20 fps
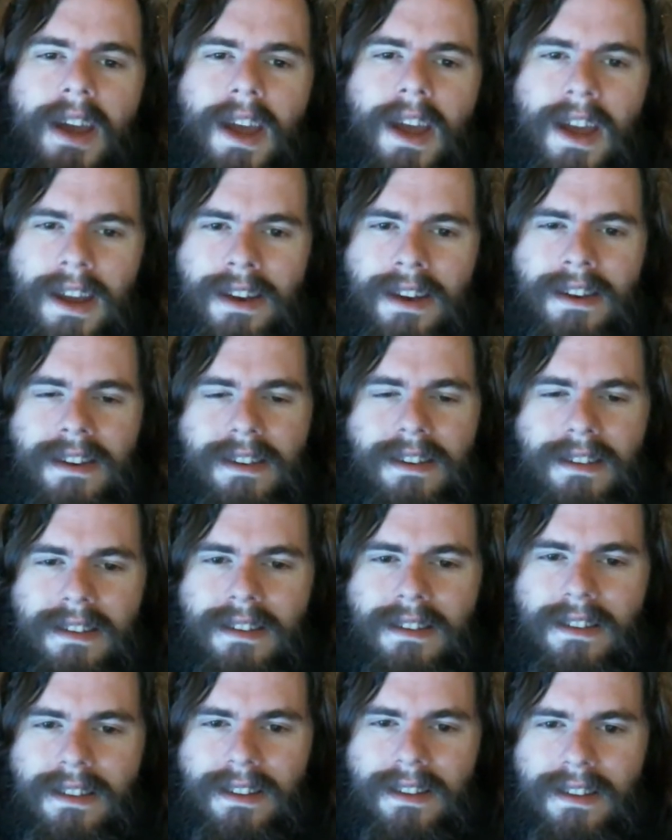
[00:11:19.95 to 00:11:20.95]
and
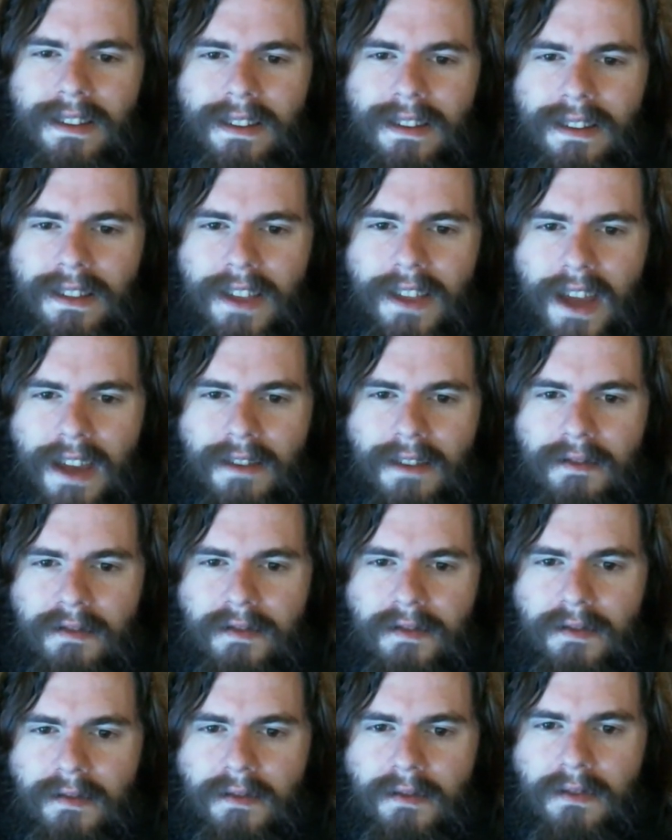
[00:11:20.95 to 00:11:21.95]

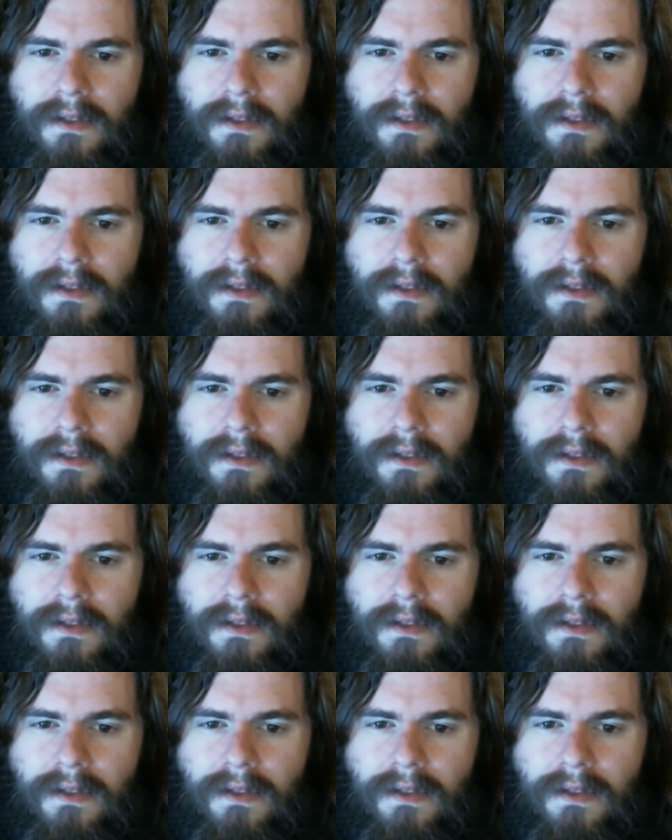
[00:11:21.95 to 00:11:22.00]
they've